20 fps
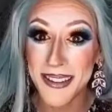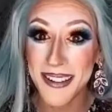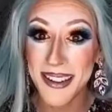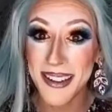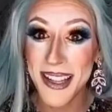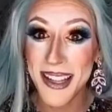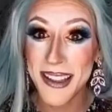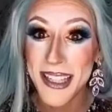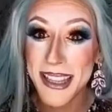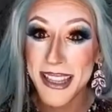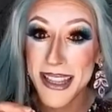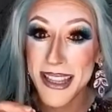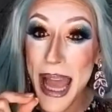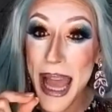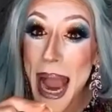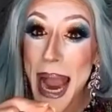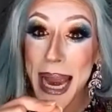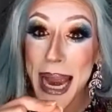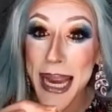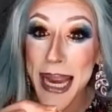and that
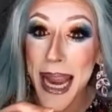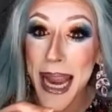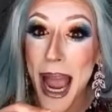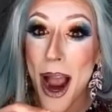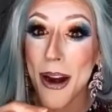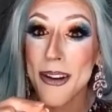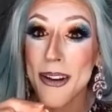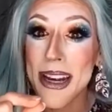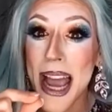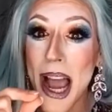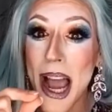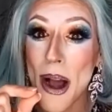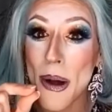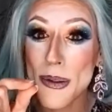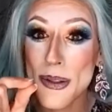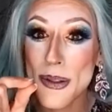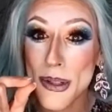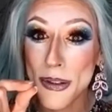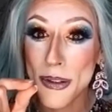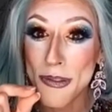they are now
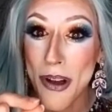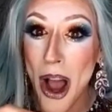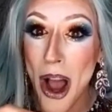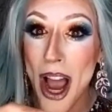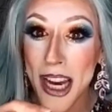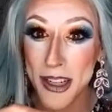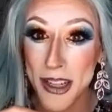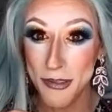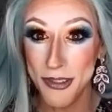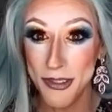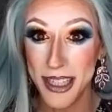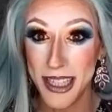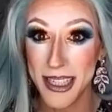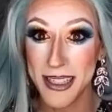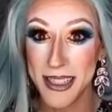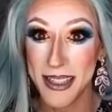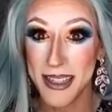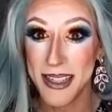surviving